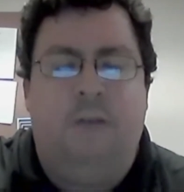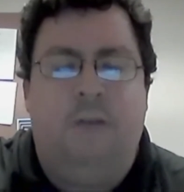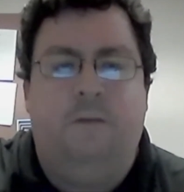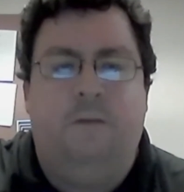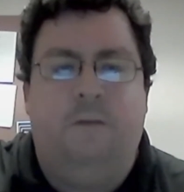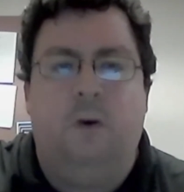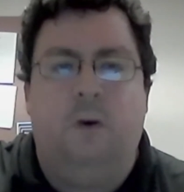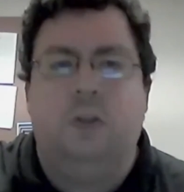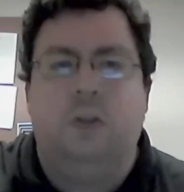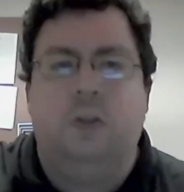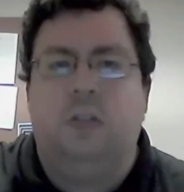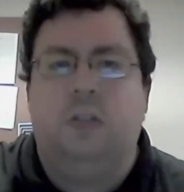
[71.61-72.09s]

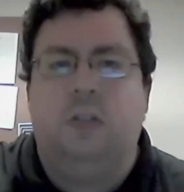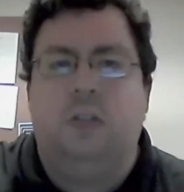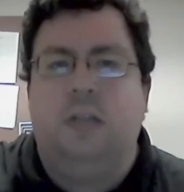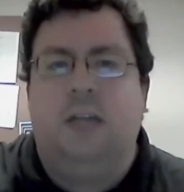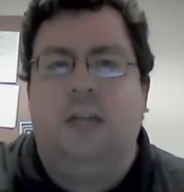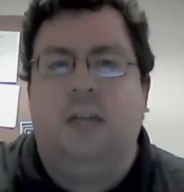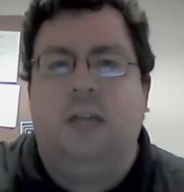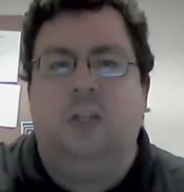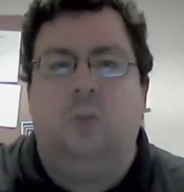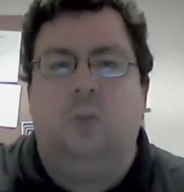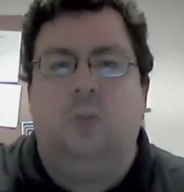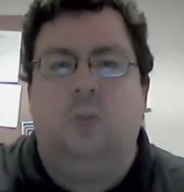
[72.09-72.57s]
First, I
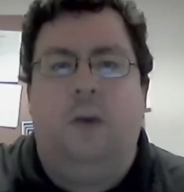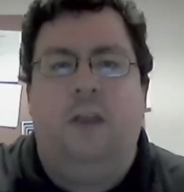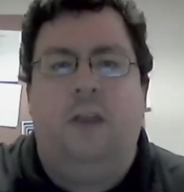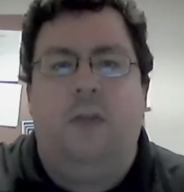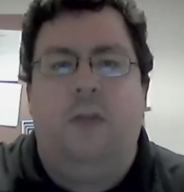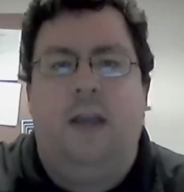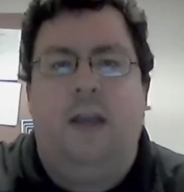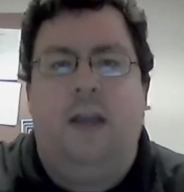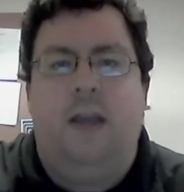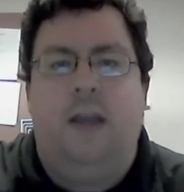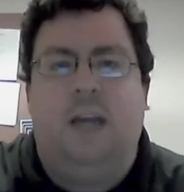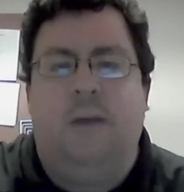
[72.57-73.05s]
just want to
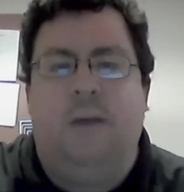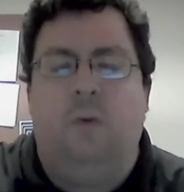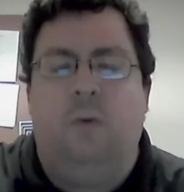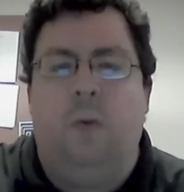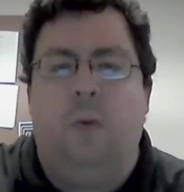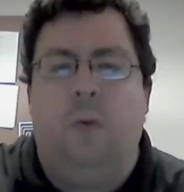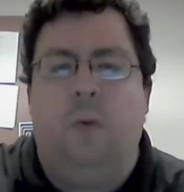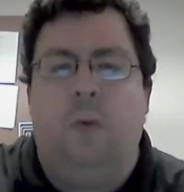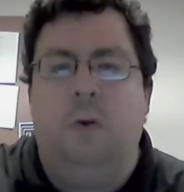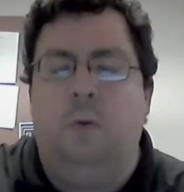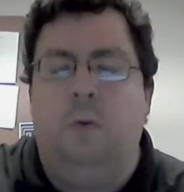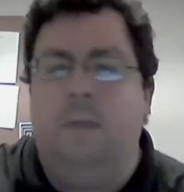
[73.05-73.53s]
thank
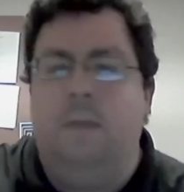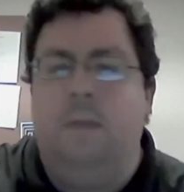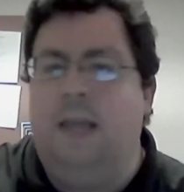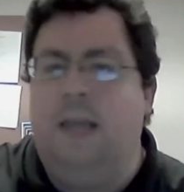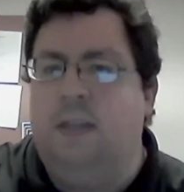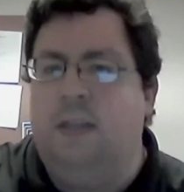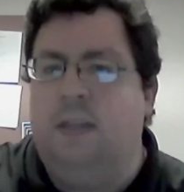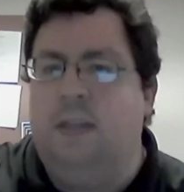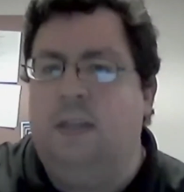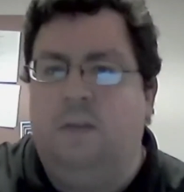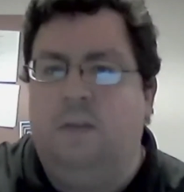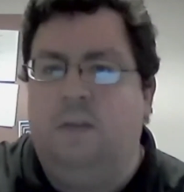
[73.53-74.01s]
everyone who
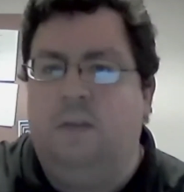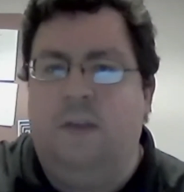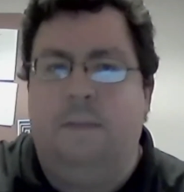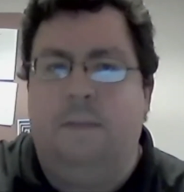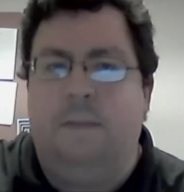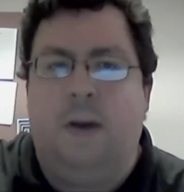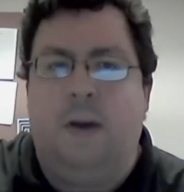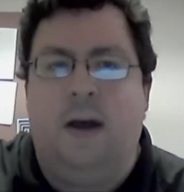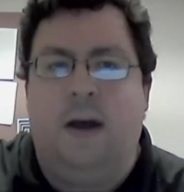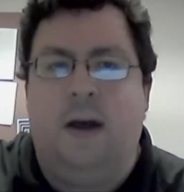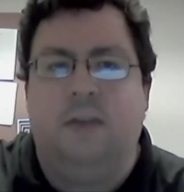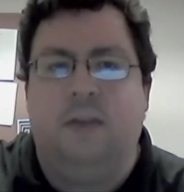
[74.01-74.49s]
made this event
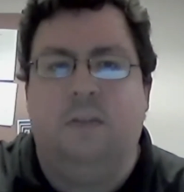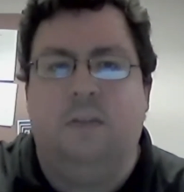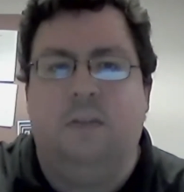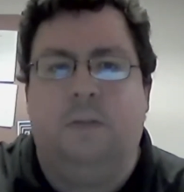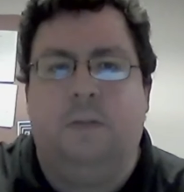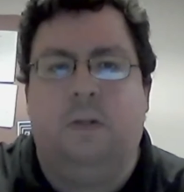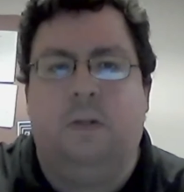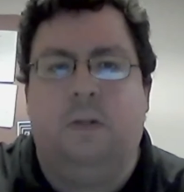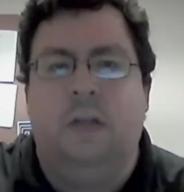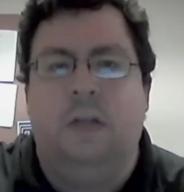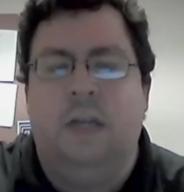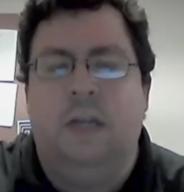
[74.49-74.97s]
possible.